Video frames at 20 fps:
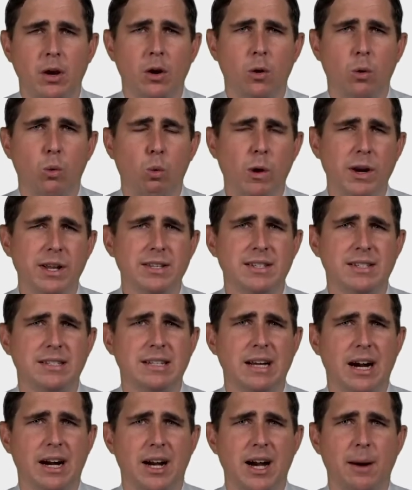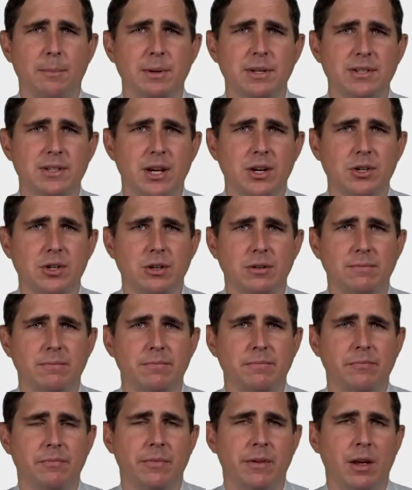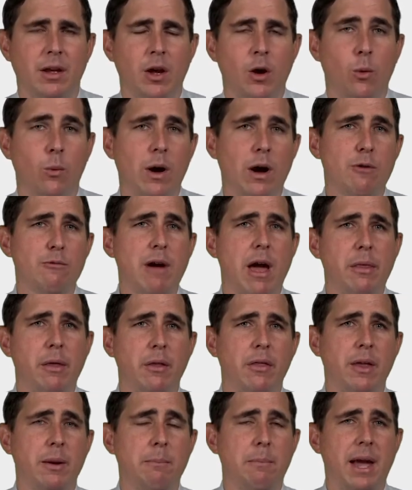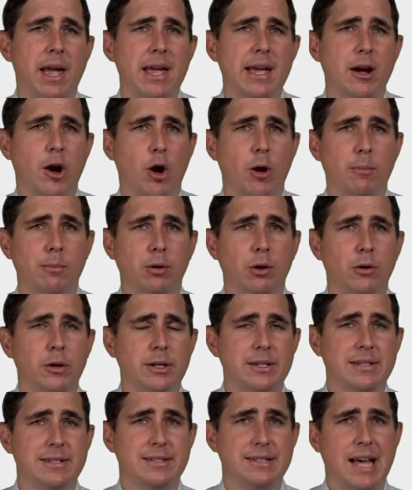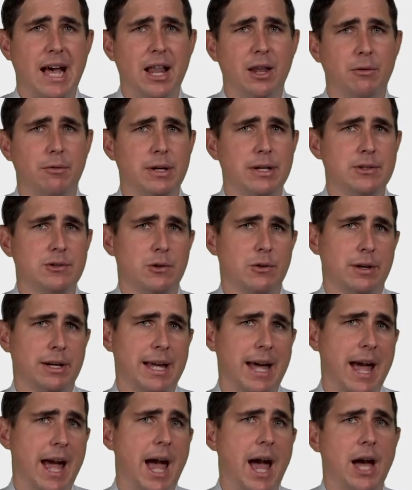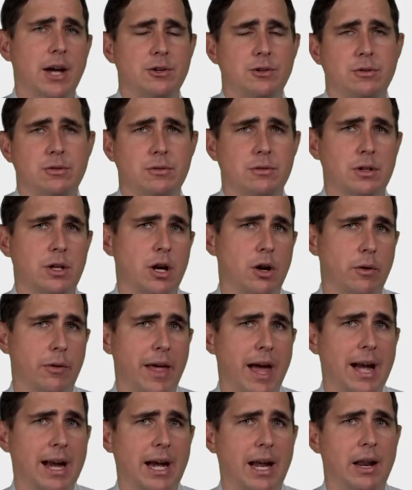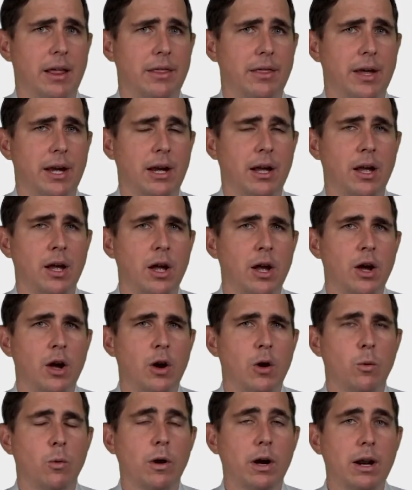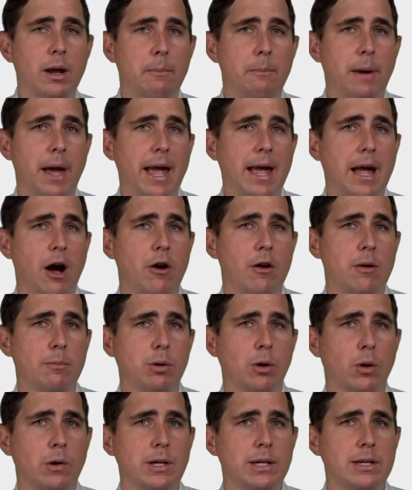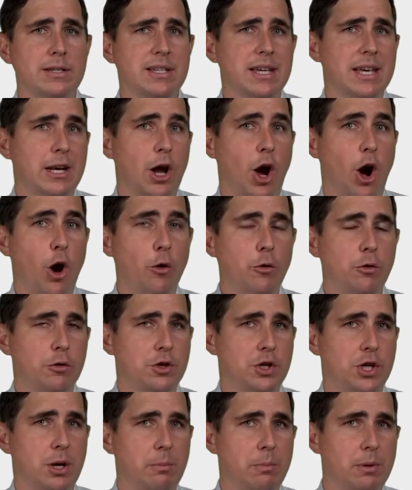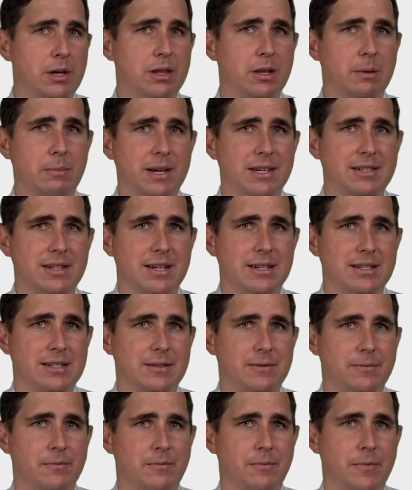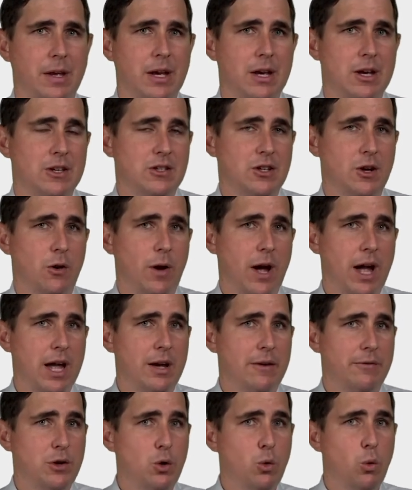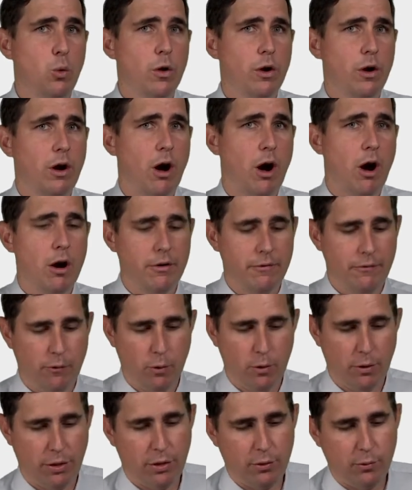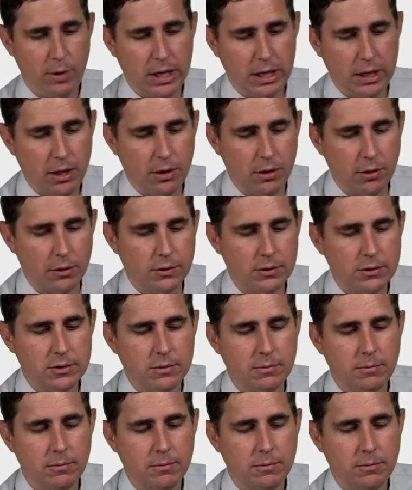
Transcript: What is stock compensation? Well, rather than paying our employees salaries or cash, you know, that kind of thing, we're going to pay our employees in ownership in the business. So, hey, if you work hard for three years,